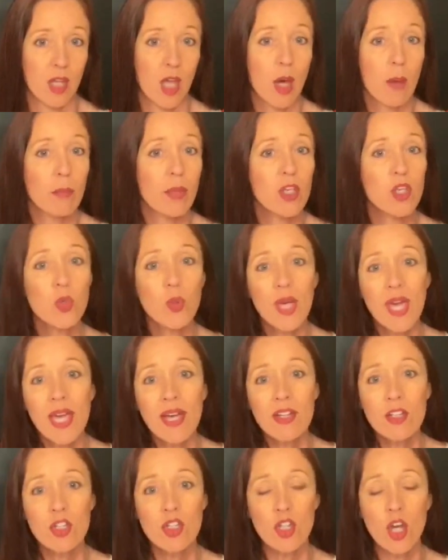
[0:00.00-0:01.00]
But you
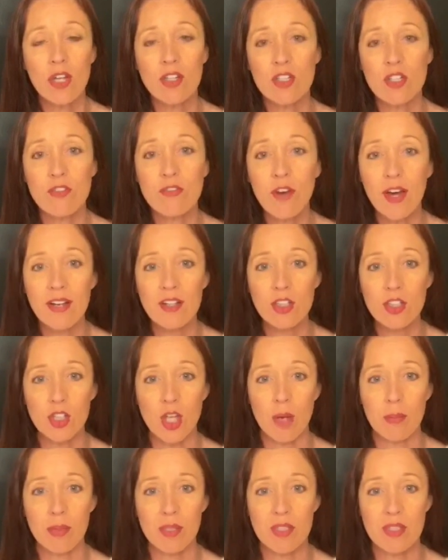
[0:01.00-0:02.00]
can't judge the
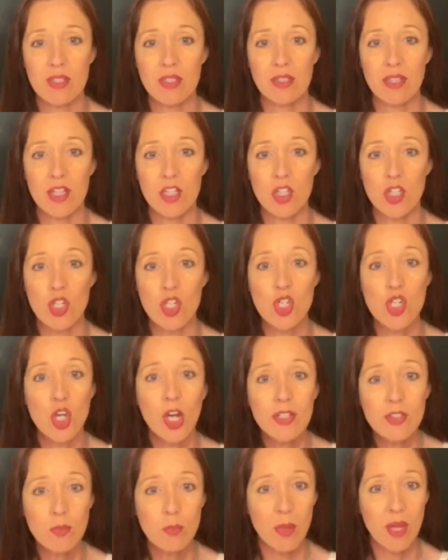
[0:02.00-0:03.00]
Firestop installation
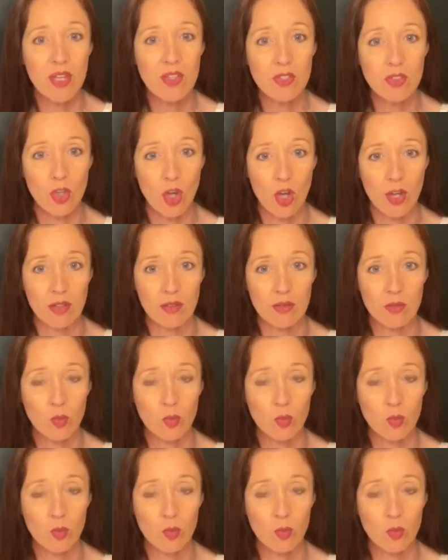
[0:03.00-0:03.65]
just based on